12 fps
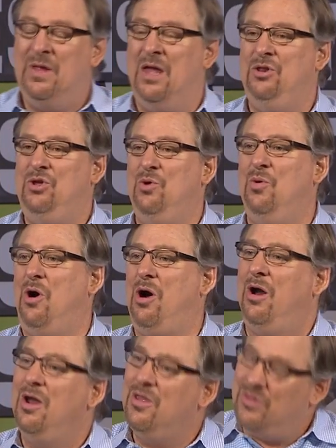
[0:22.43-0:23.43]
and you
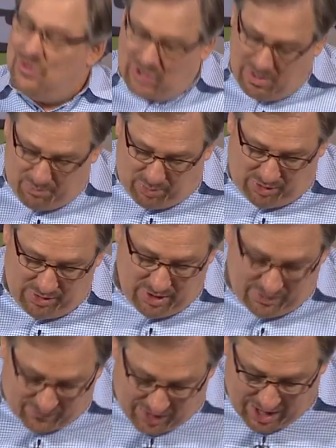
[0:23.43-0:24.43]
are the temple
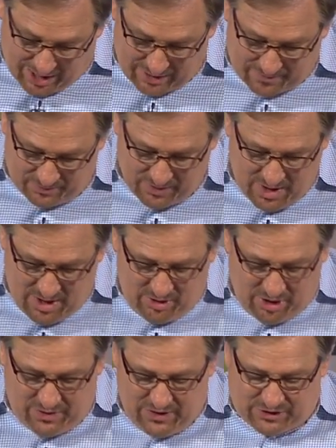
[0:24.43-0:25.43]
of God.
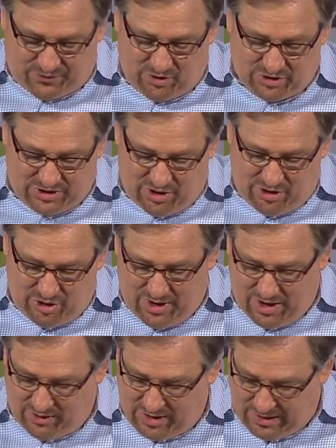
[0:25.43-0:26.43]
Look at this verse there on your
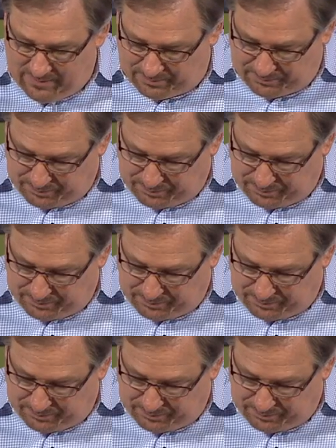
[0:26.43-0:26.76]
outline.